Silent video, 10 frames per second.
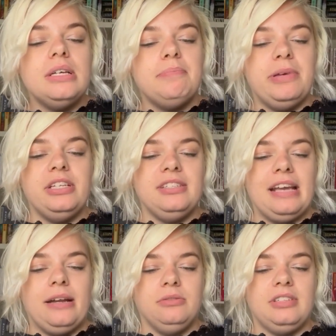Burnt
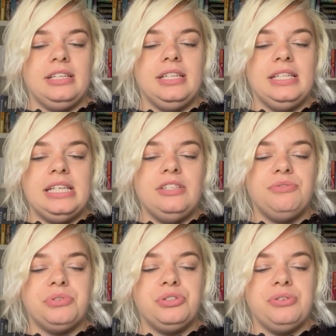out and in need
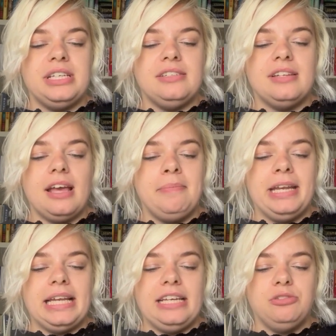of retreat, a
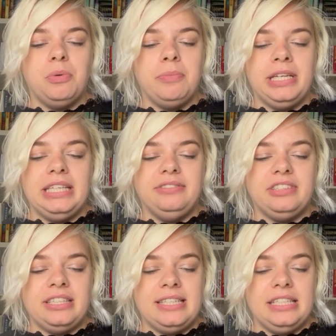middle-aged woman leaves
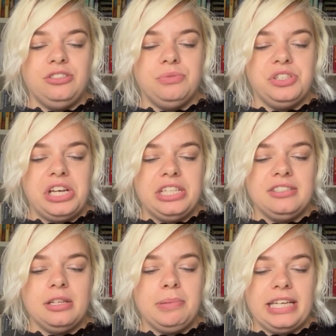Sydney to return
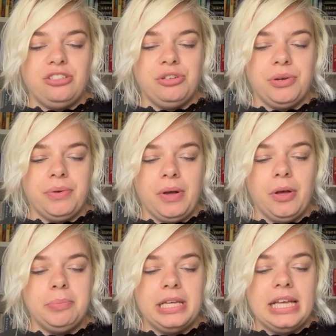to the place she grew
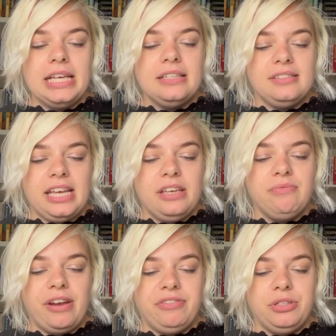up, taking
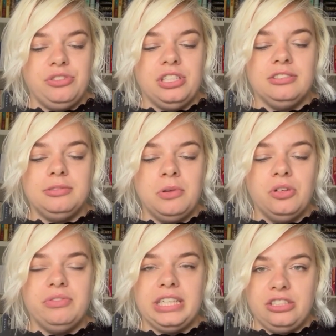refuge in a
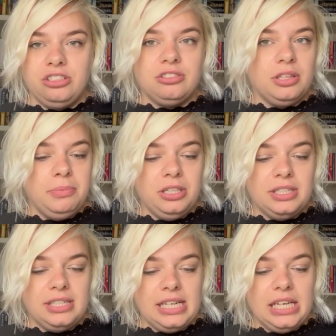small religious
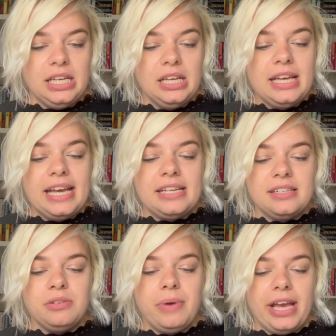community,
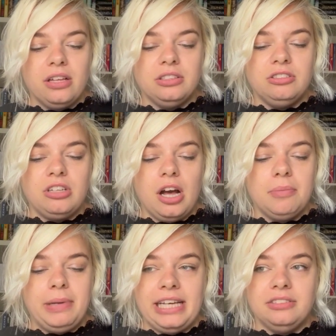hidden away on the
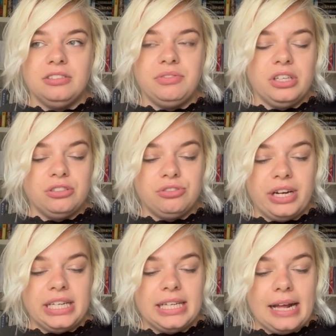stark plains of the
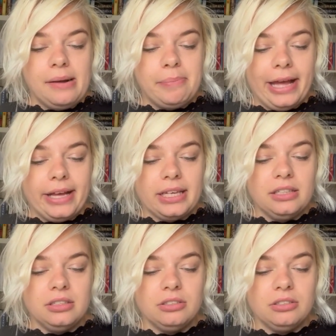Australian outback.